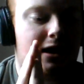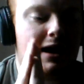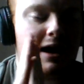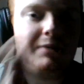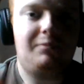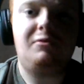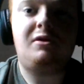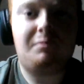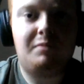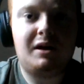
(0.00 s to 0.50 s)

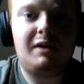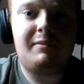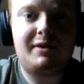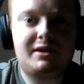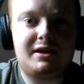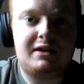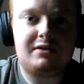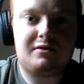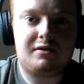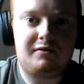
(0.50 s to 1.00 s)
I'm not blaming
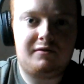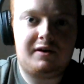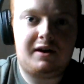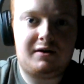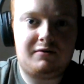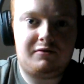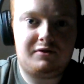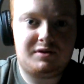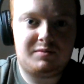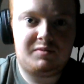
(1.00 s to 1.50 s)
Daniel
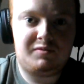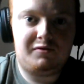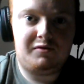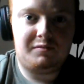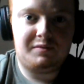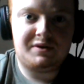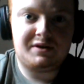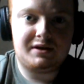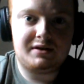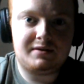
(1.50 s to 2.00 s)
Kvyat for his
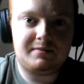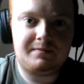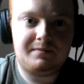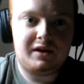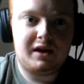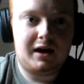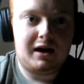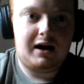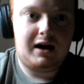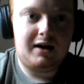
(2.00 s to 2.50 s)
performances.
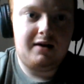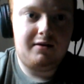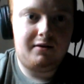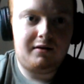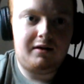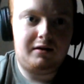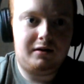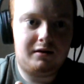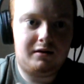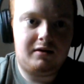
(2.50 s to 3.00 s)
I
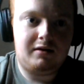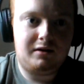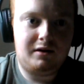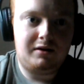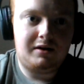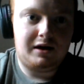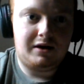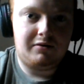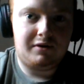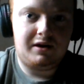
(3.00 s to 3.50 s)
think,
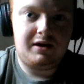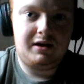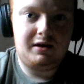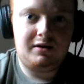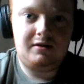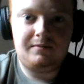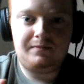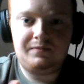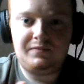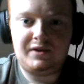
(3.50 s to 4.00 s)

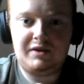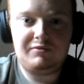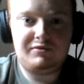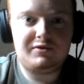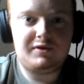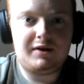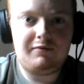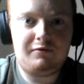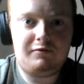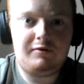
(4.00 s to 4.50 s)
he was
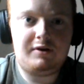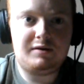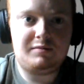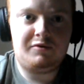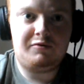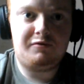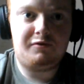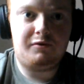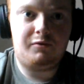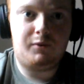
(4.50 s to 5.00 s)
driving for Red
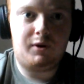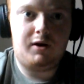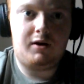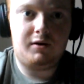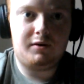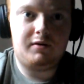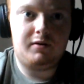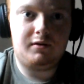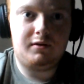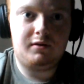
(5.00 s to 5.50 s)
Bull for
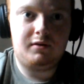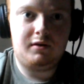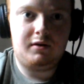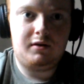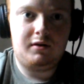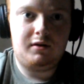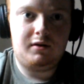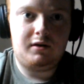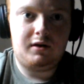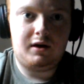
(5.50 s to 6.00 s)
one
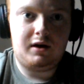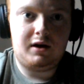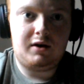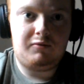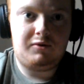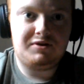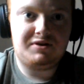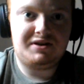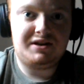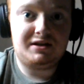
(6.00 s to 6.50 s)

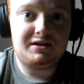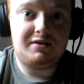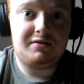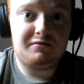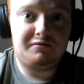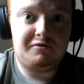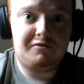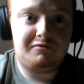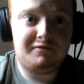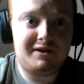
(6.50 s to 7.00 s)
season
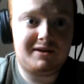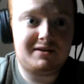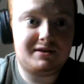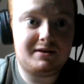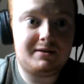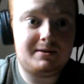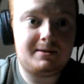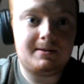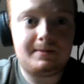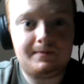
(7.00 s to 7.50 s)
and 4
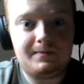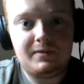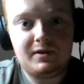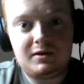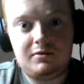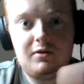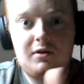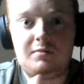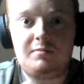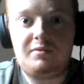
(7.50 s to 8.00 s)
races.
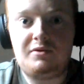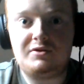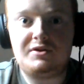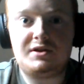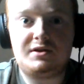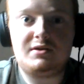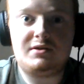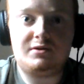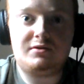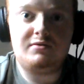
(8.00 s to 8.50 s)
Got
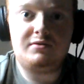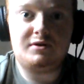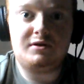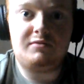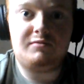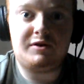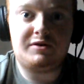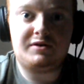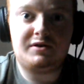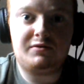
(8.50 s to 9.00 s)
pushed to Toro
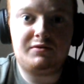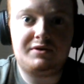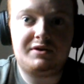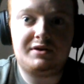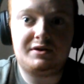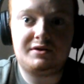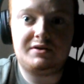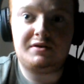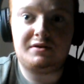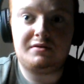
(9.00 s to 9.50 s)
Rosso, which
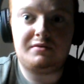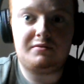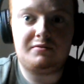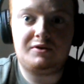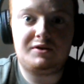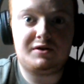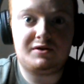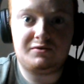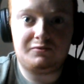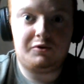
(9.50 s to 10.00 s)
is a
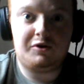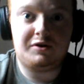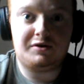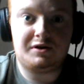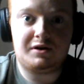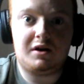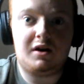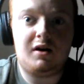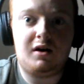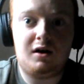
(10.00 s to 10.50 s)
worse
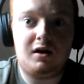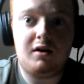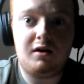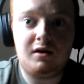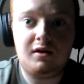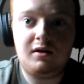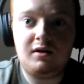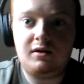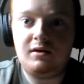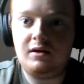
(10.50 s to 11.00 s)
car.
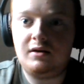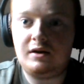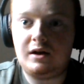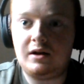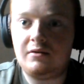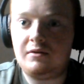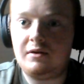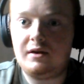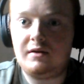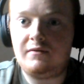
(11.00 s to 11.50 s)

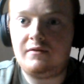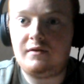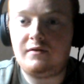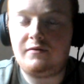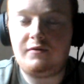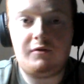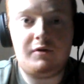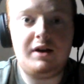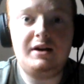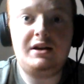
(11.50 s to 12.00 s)
If
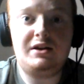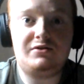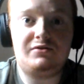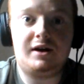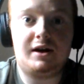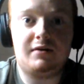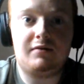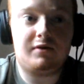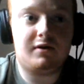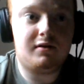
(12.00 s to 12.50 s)
for any
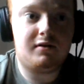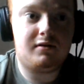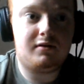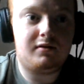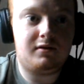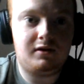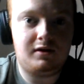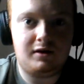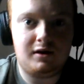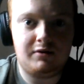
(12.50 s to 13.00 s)
driver,
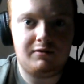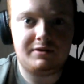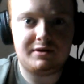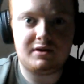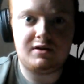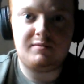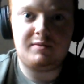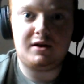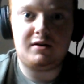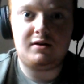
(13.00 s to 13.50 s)
it's
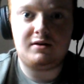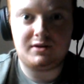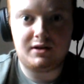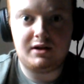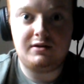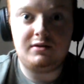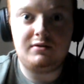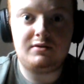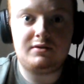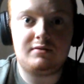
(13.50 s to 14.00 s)
going to be hard
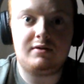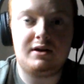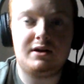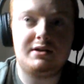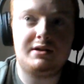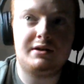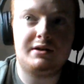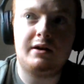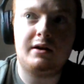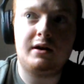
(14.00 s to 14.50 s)
getting used to it,
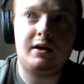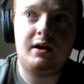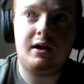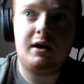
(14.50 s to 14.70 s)
isn't it?